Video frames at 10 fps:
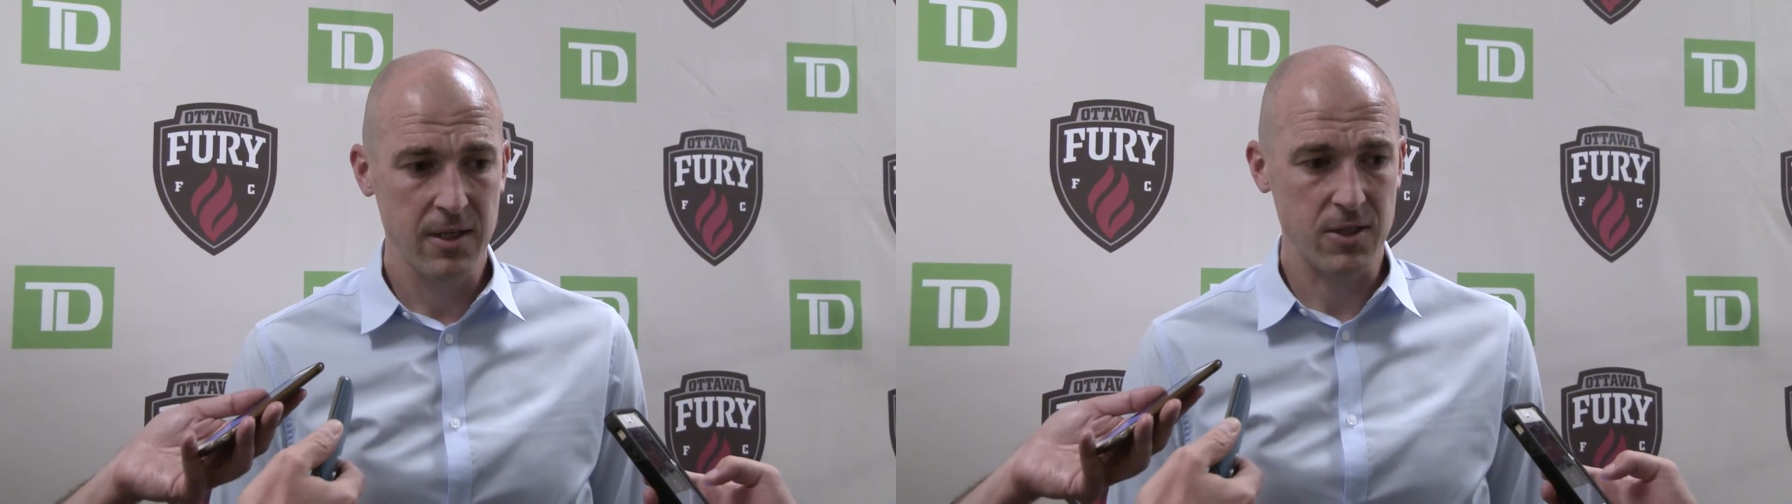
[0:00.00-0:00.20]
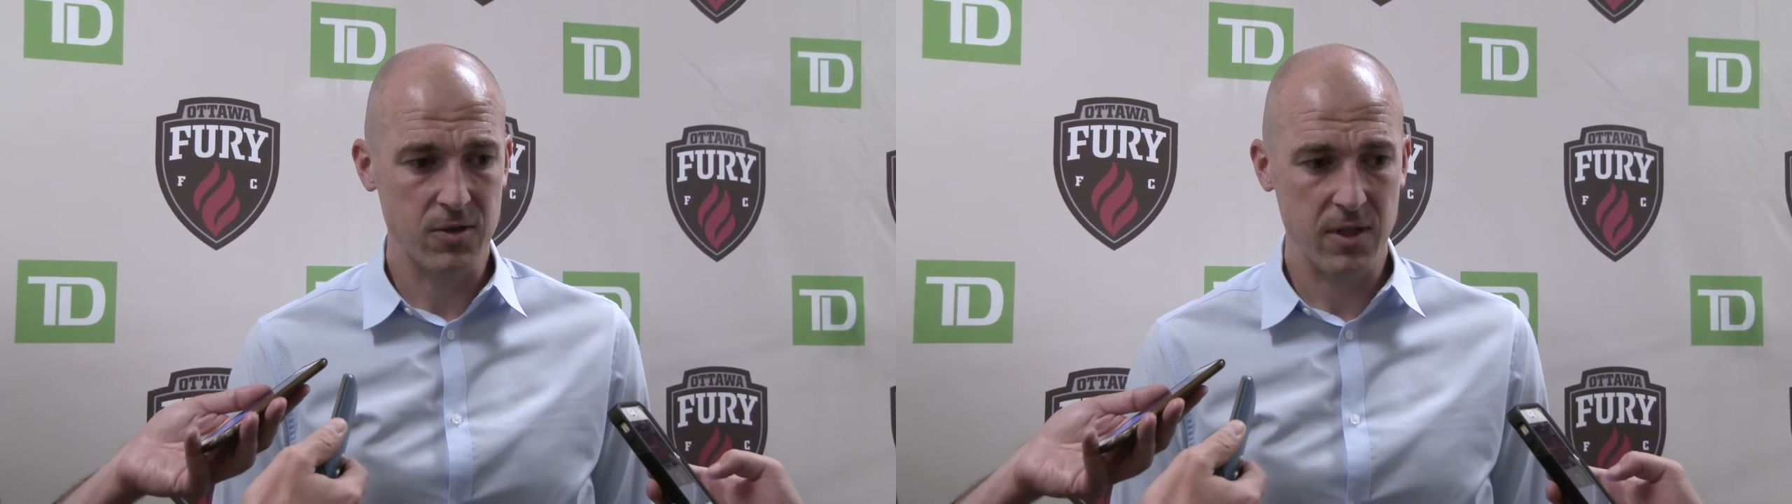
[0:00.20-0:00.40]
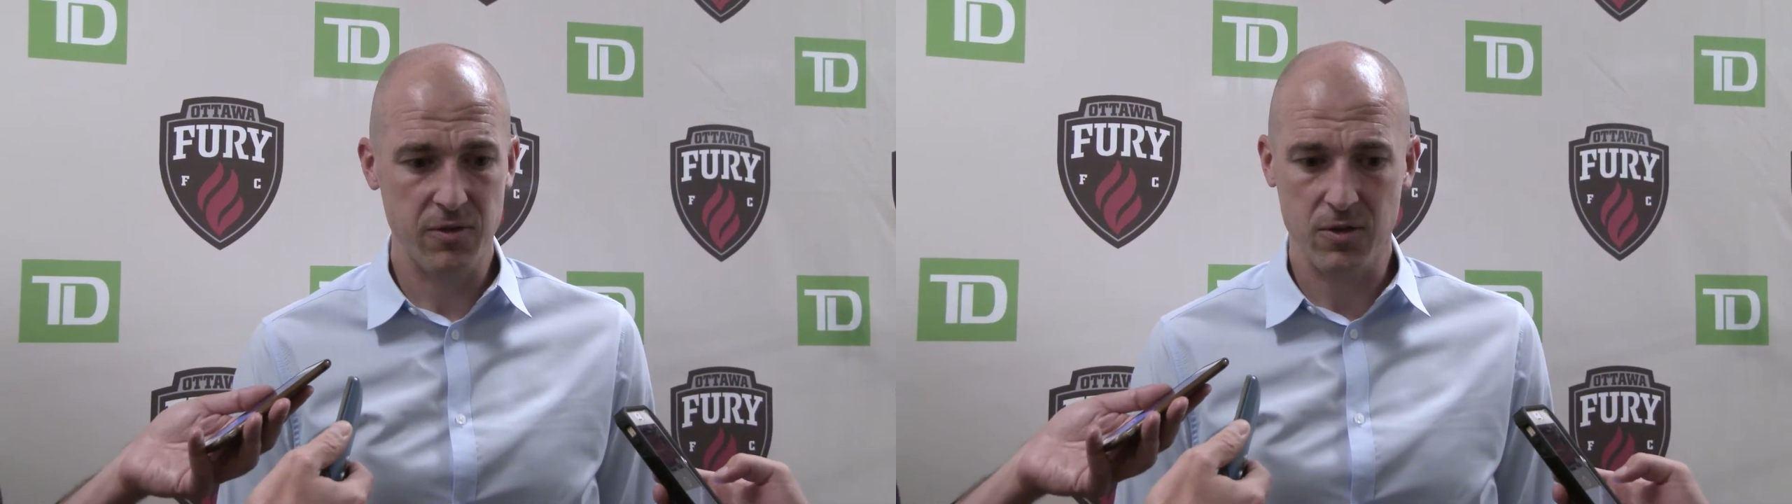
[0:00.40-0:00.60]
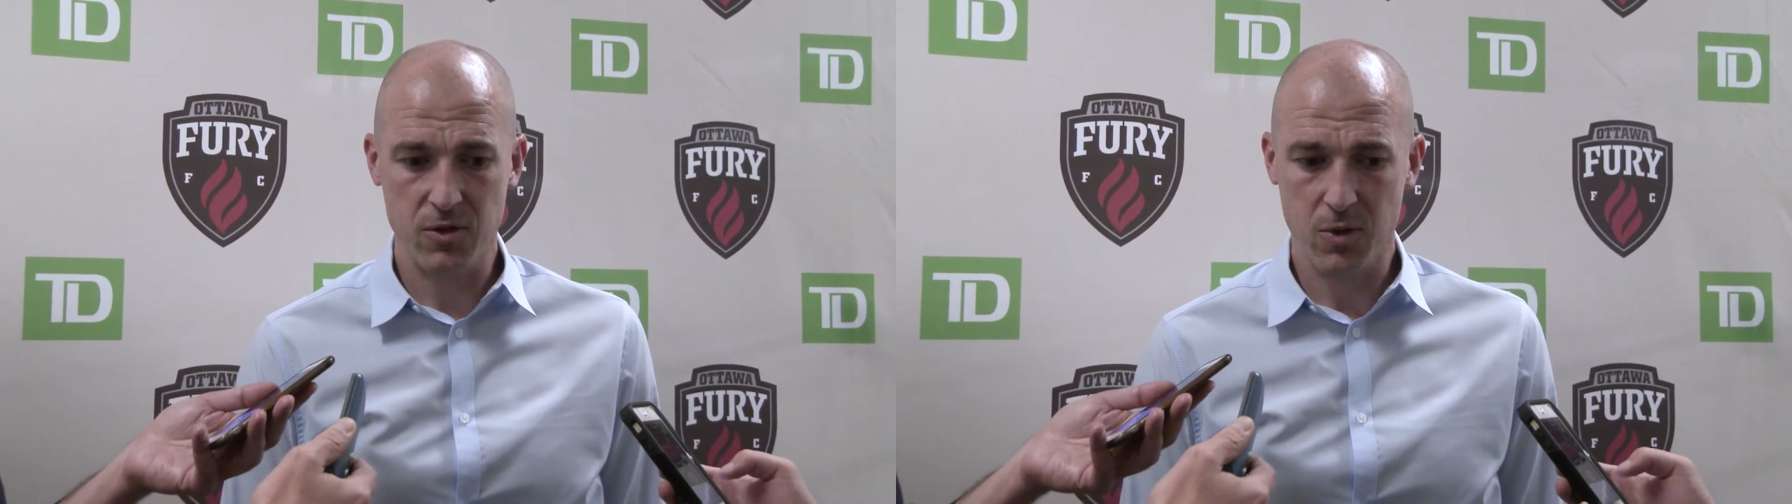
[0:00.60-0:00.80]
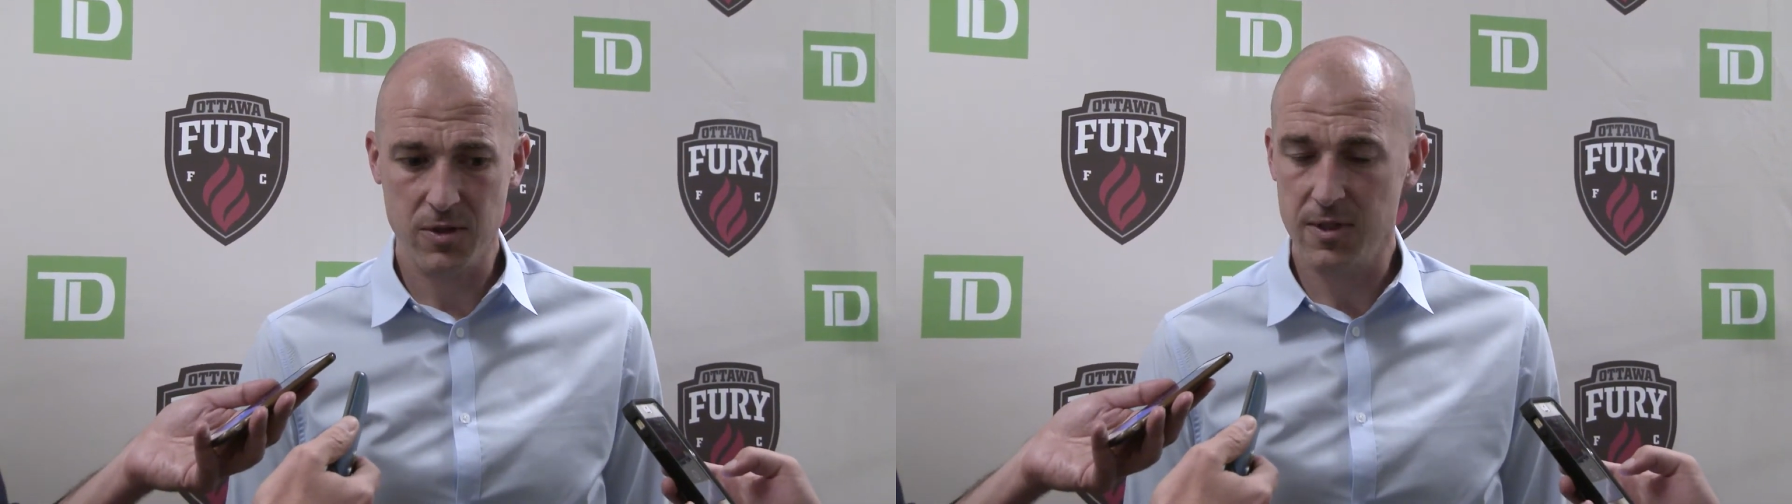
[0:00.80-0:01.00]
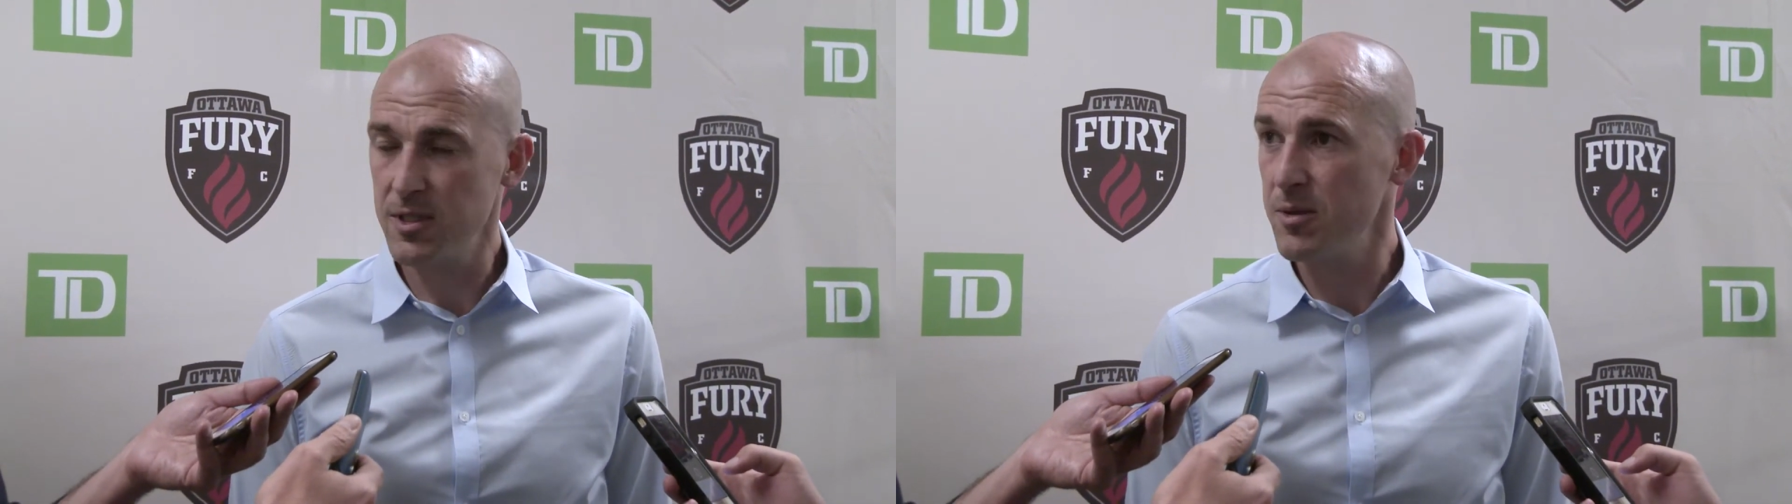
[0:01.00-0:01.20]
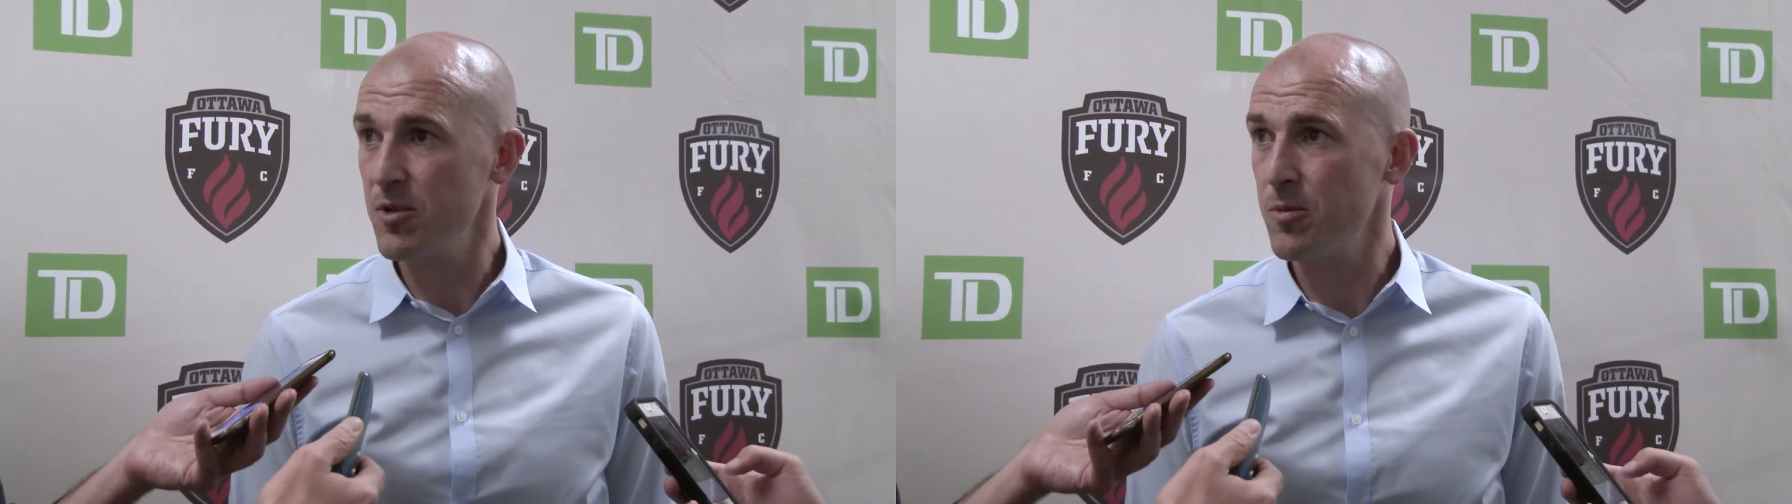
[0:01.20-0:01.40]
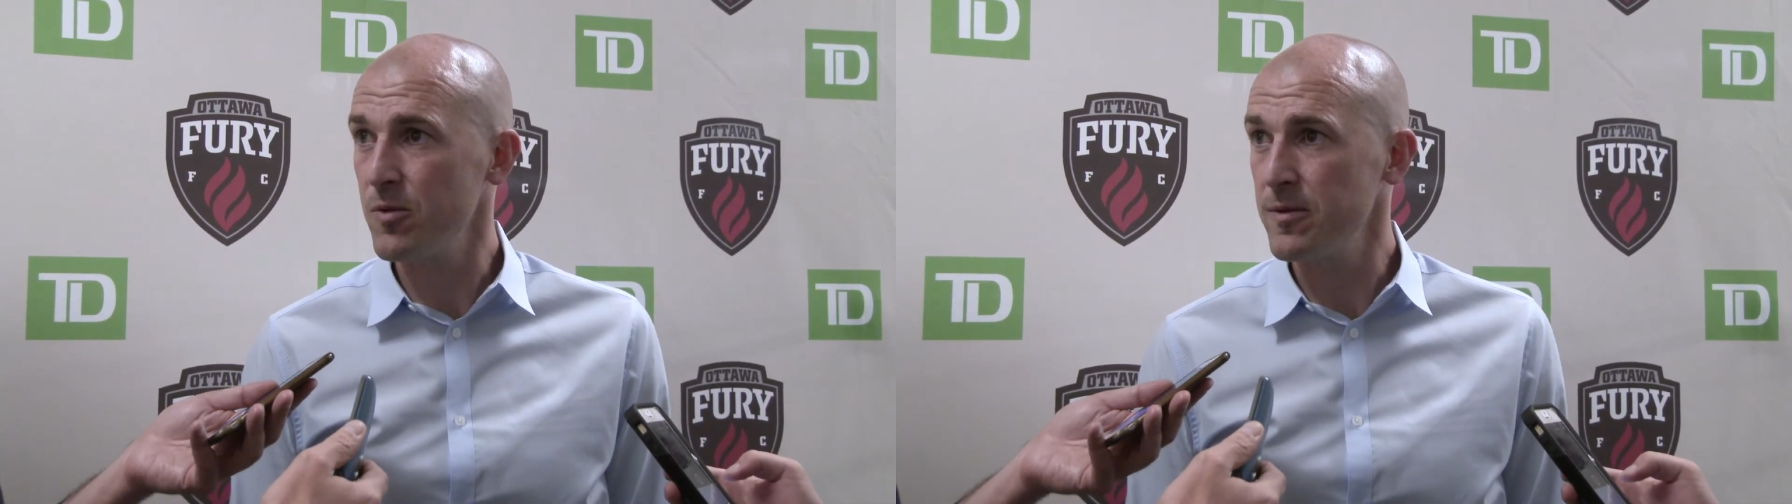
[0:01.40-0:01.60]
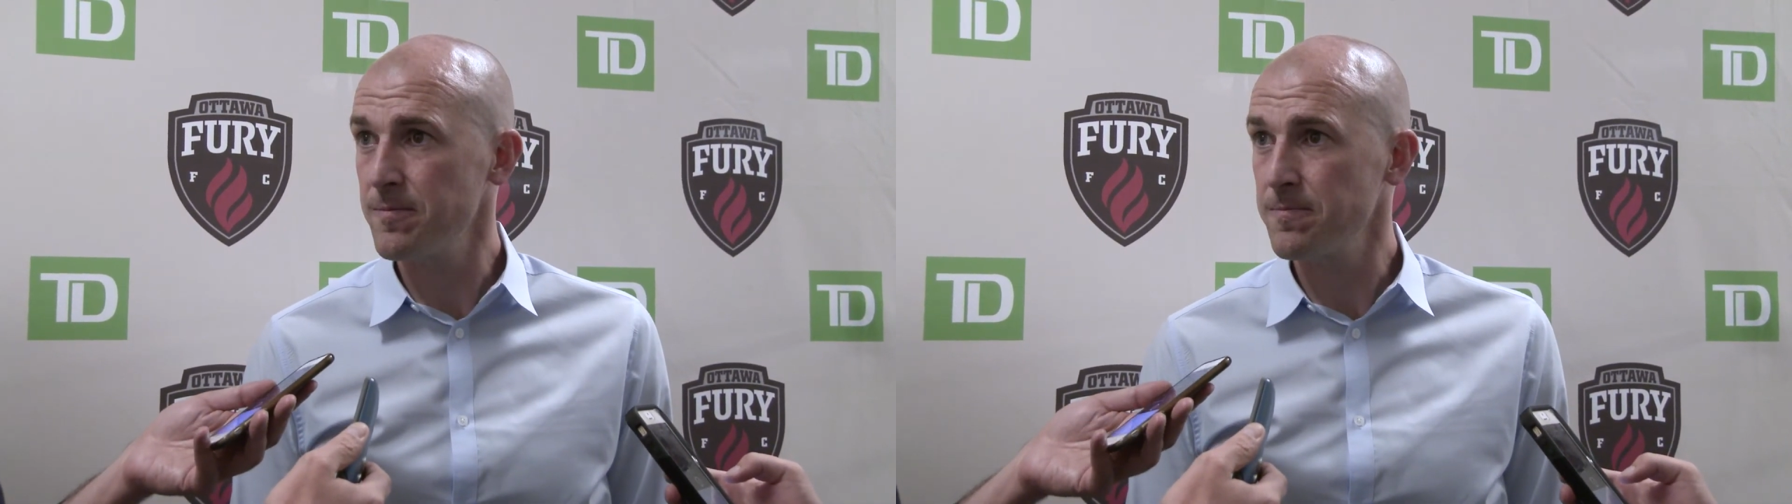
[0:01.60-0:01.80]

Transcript: It's really fun to watch this team at the moment.